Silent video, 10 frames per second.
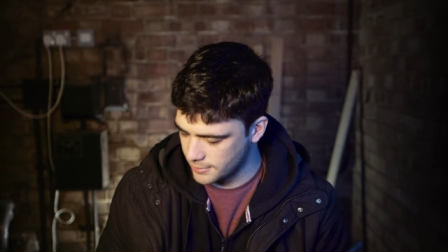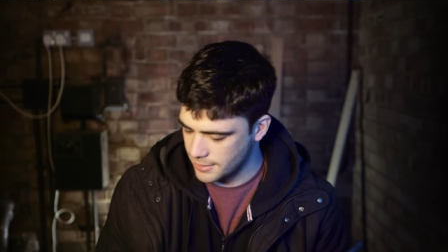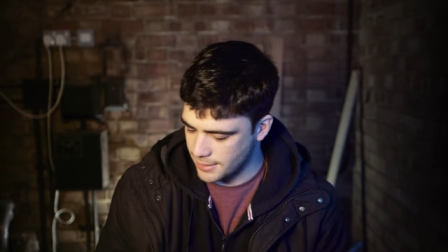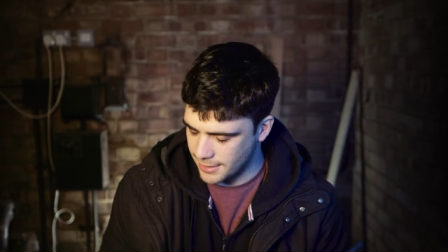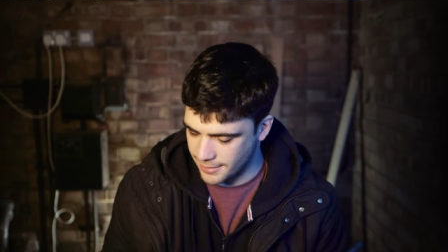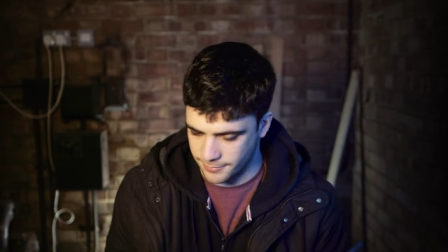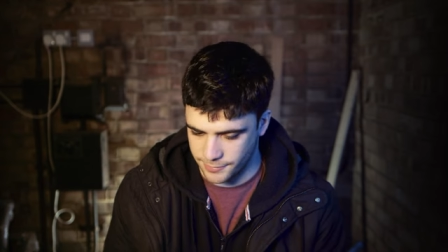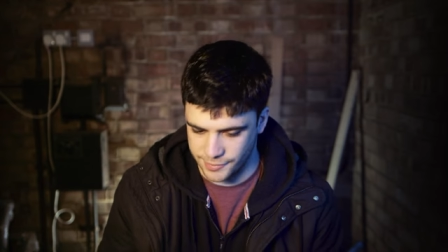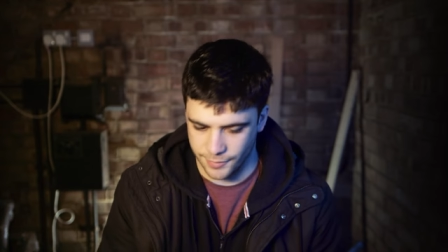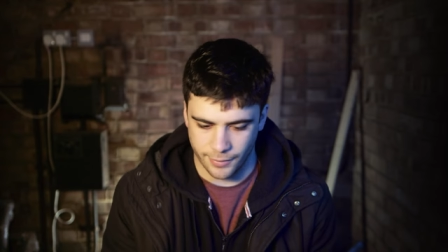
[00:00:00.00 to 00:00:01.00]

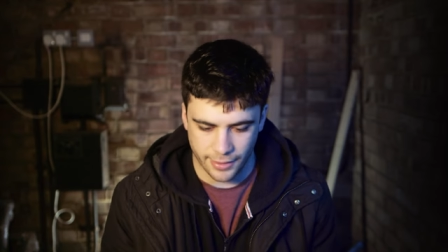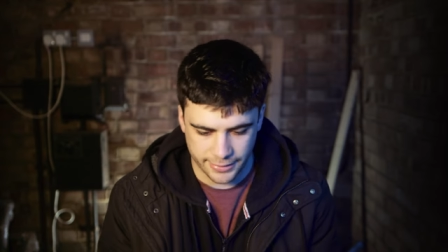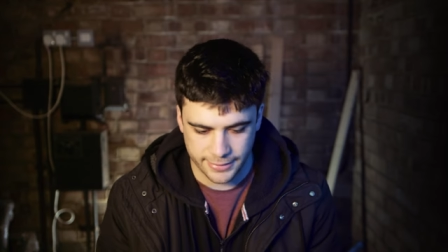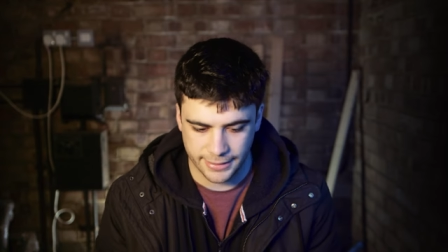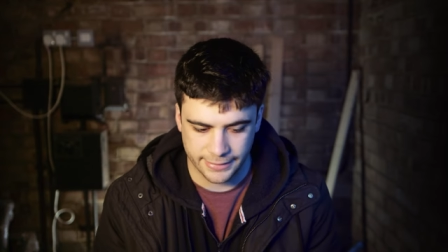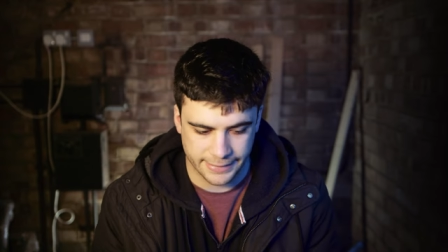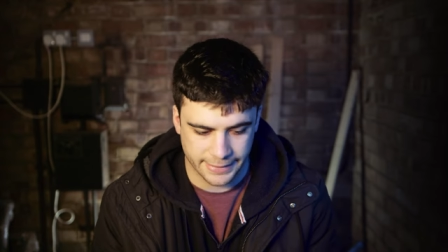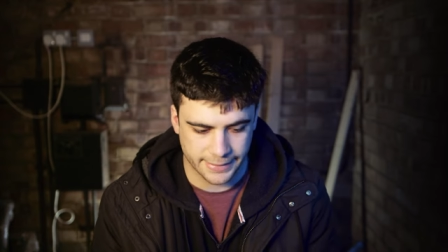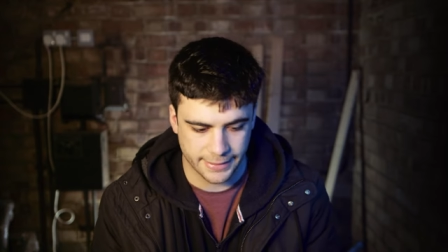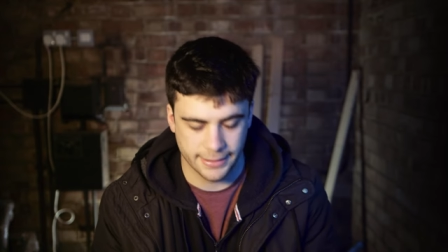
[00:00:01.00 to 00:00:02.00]
Um, so I think
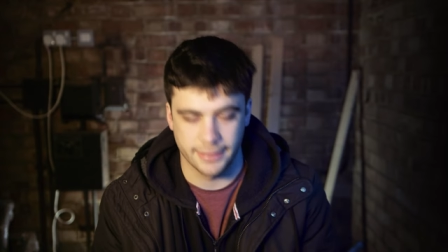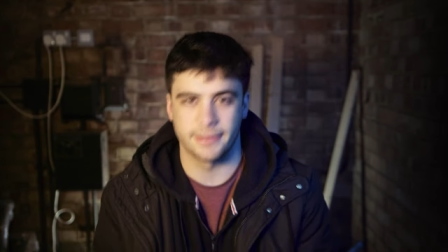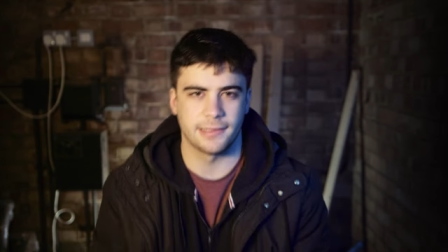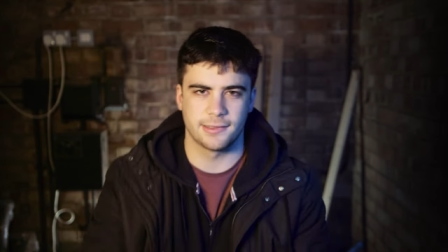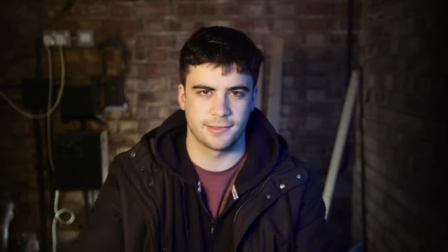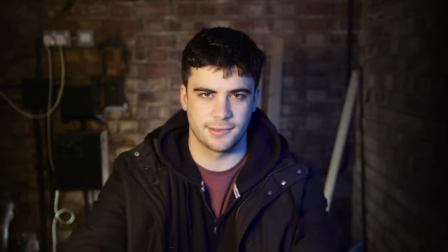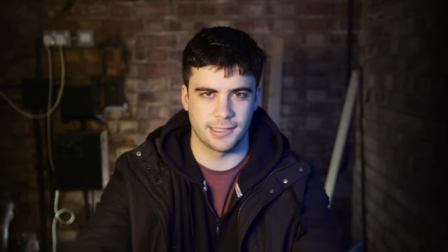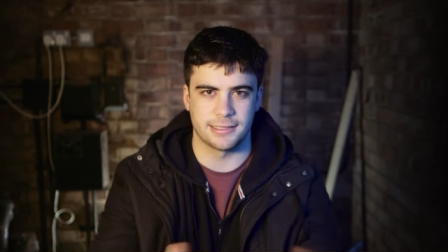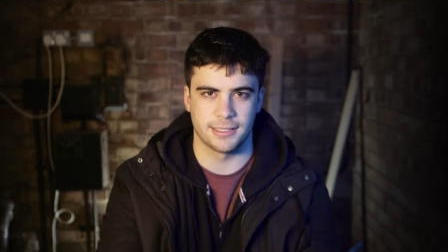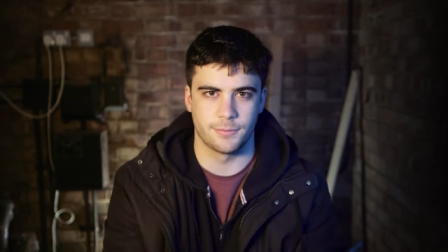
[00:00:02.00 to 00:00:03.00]
that the this
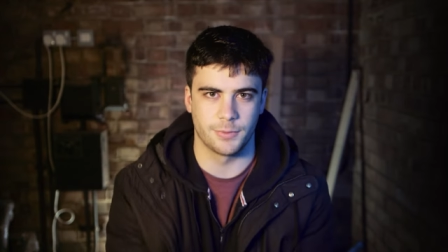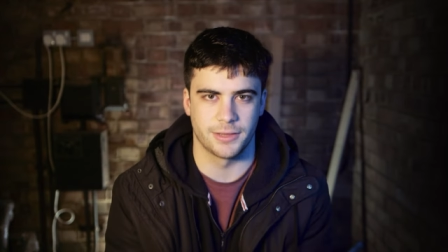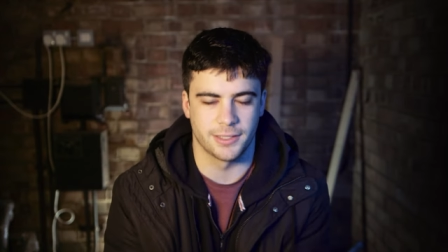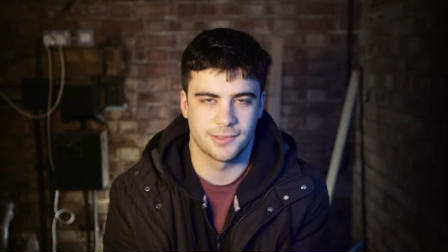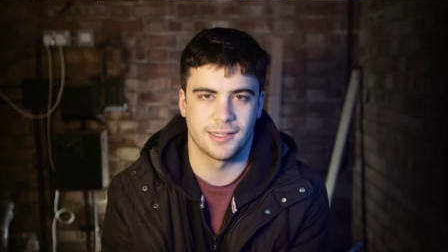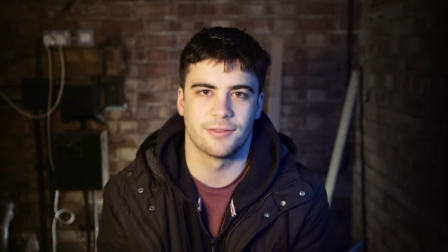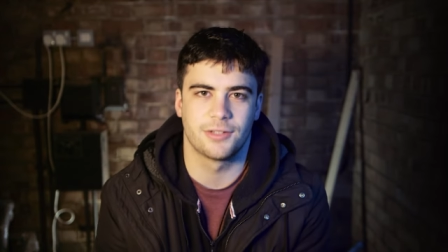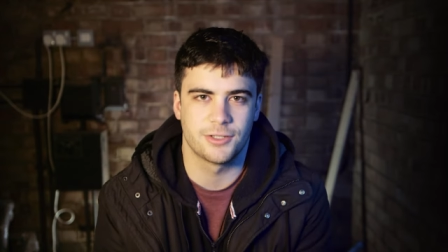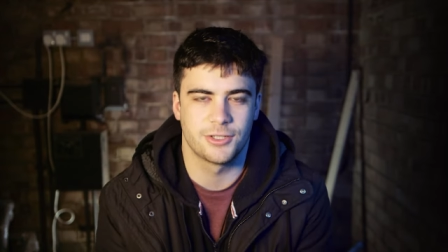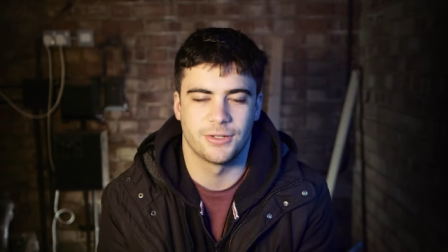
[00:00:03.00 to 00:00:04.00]
setup with the sound
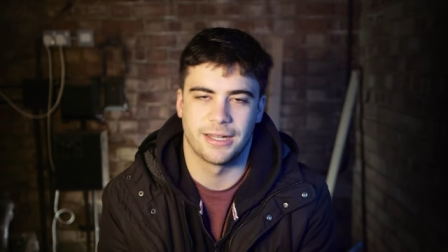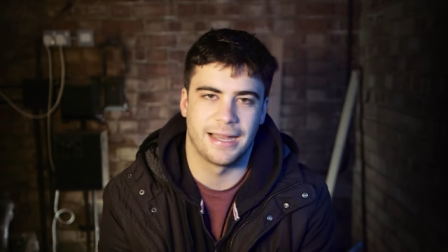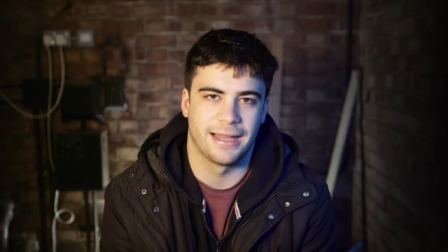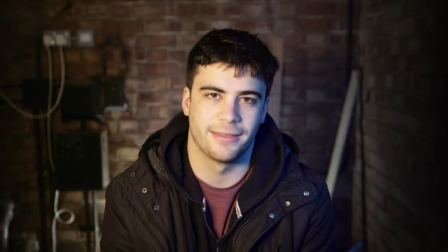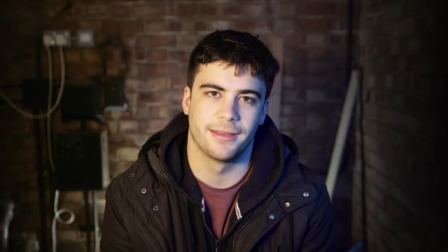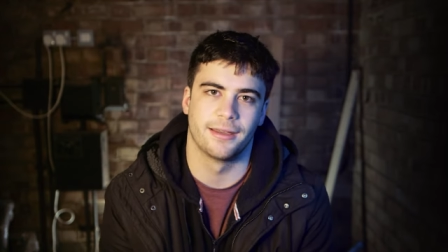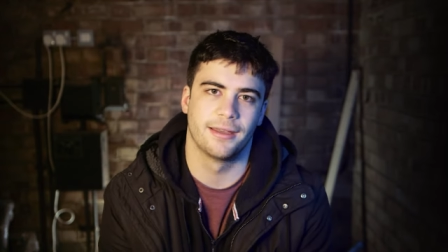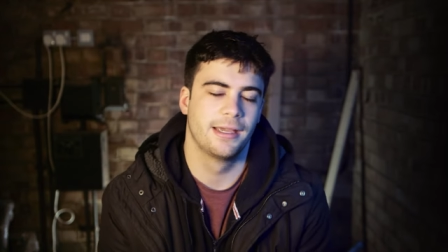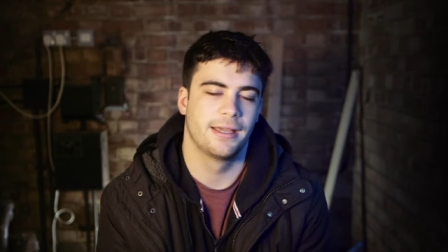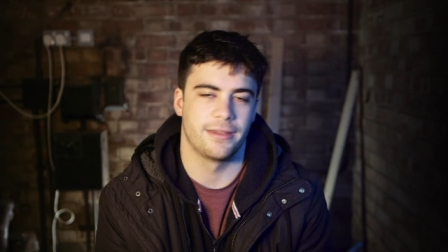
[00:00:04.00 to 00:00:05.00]
touch unit and
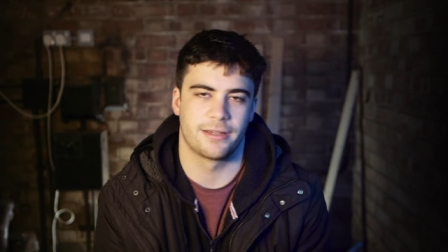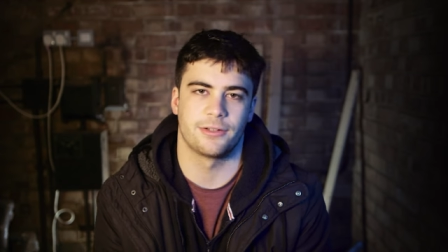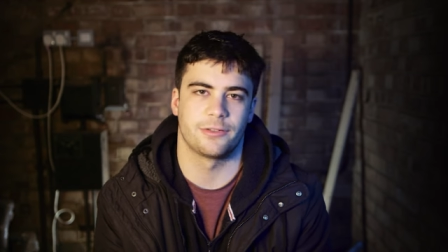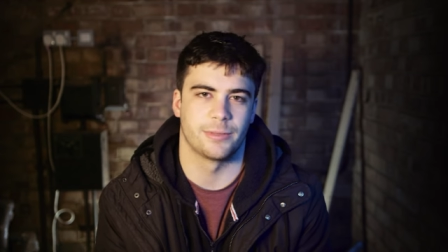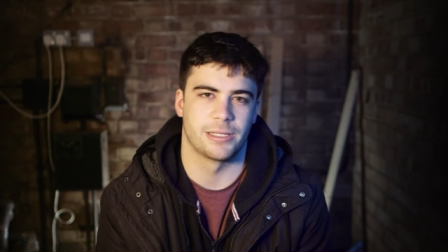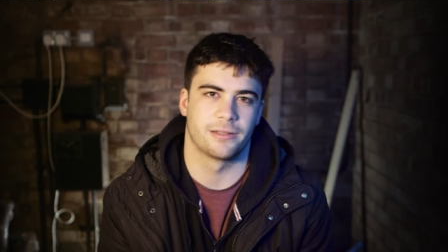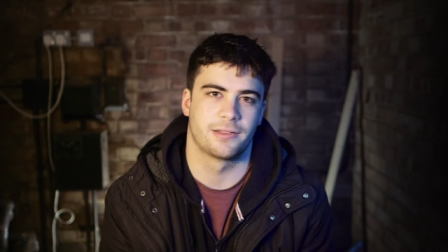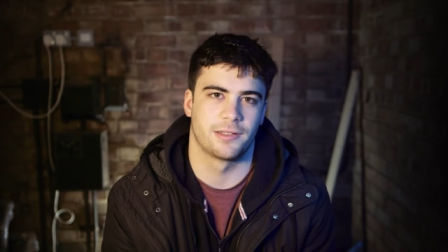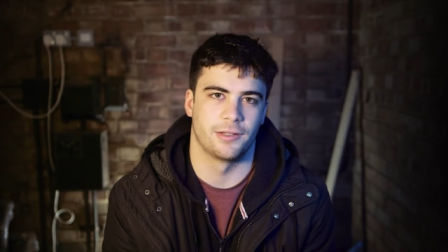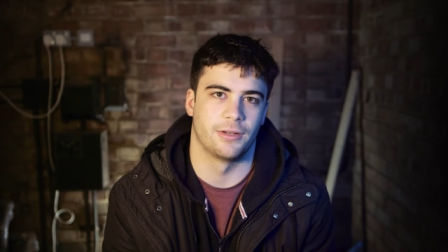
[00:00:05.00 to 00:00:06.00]
the, the
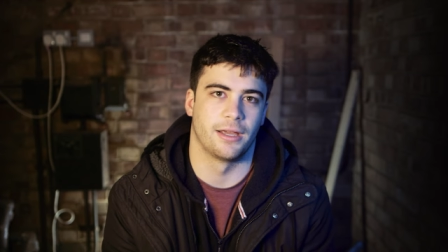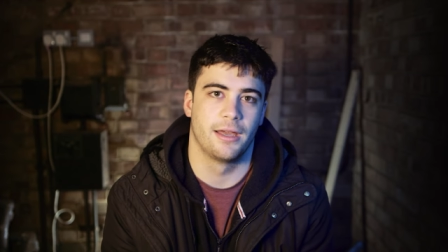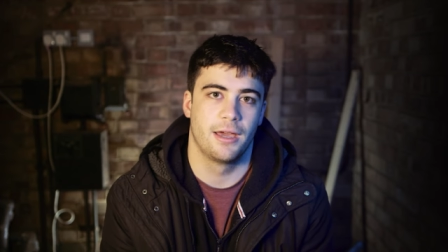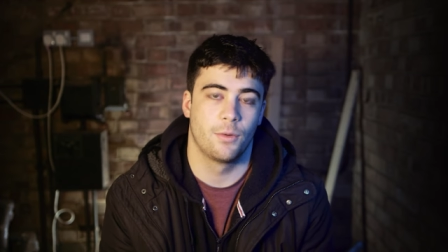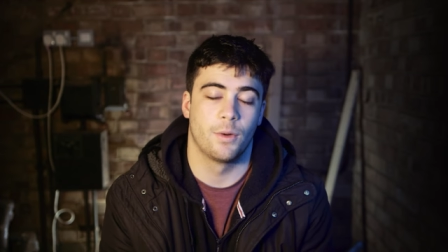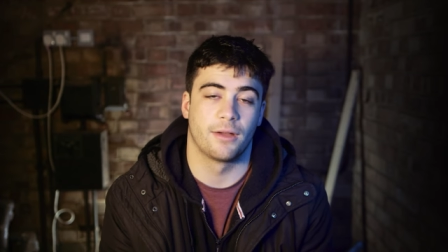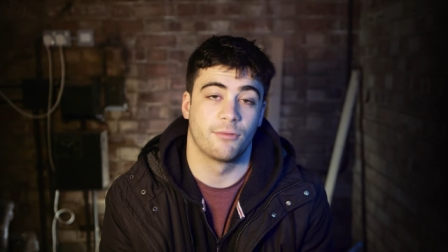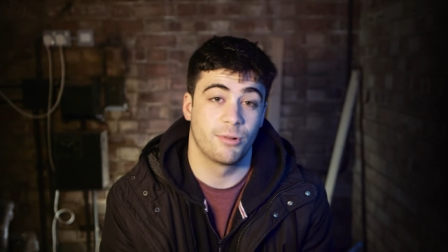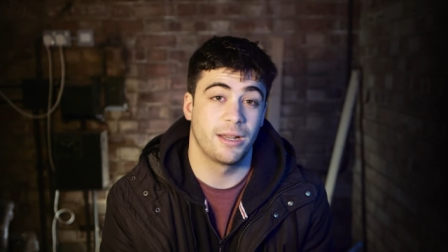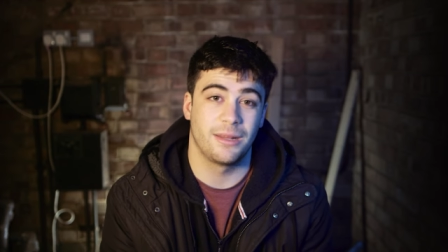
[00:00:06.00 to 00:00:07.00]
Acoustimass unit work
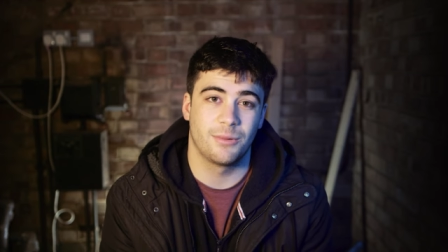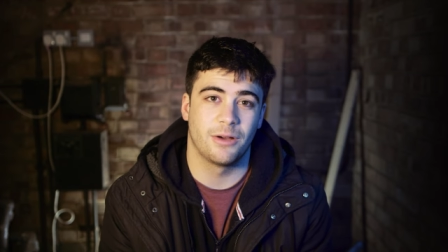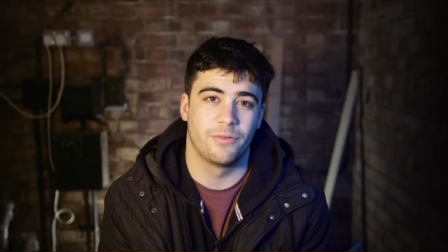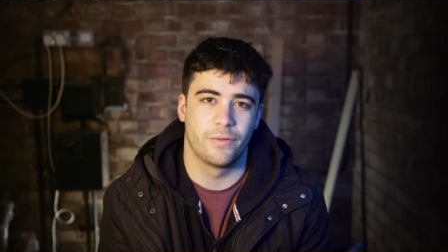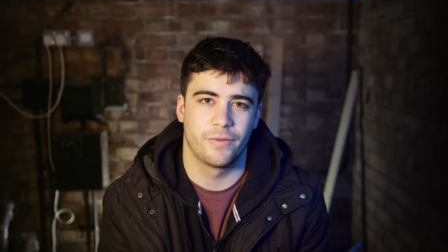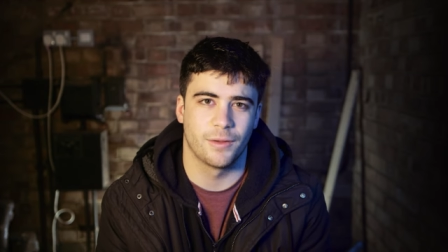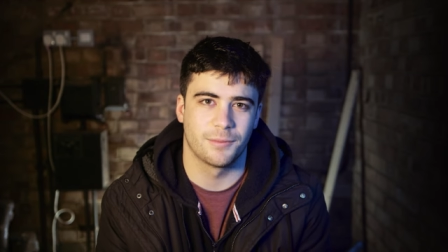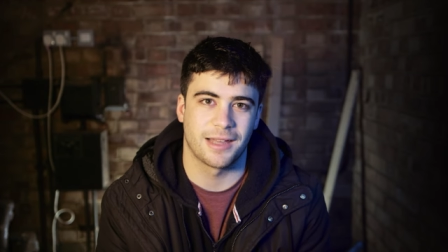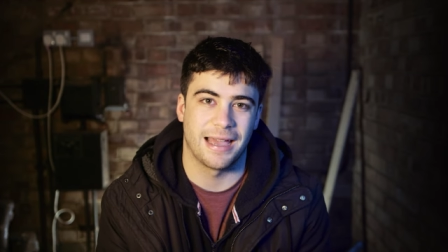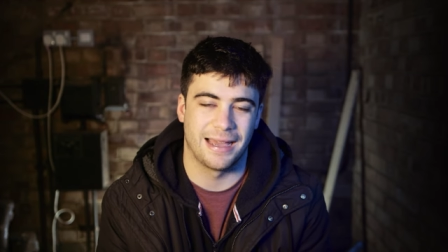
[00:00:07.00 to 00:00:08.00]
really well for
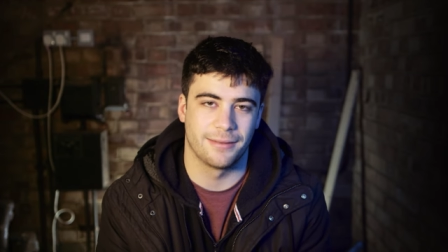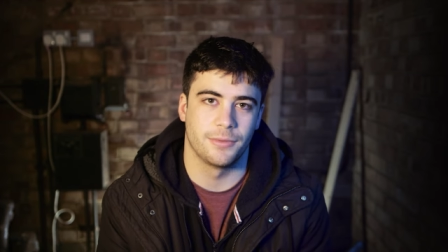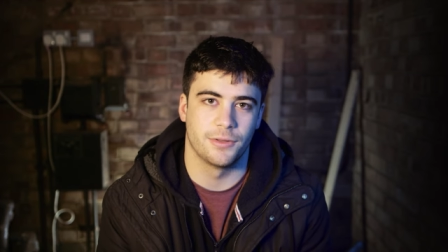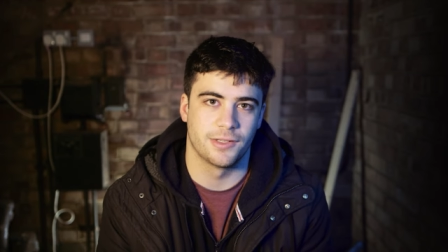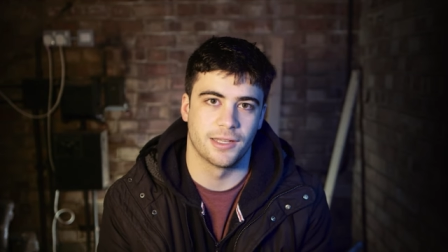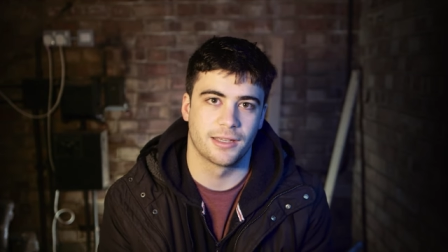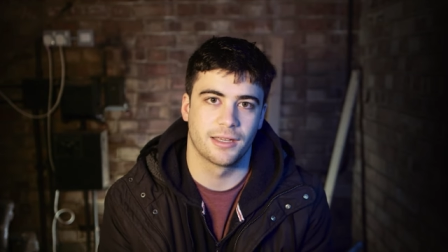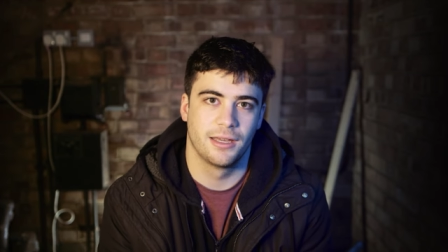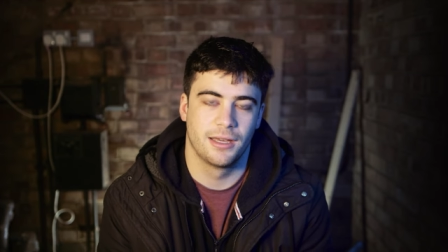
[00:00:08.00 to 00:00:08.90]
films and music,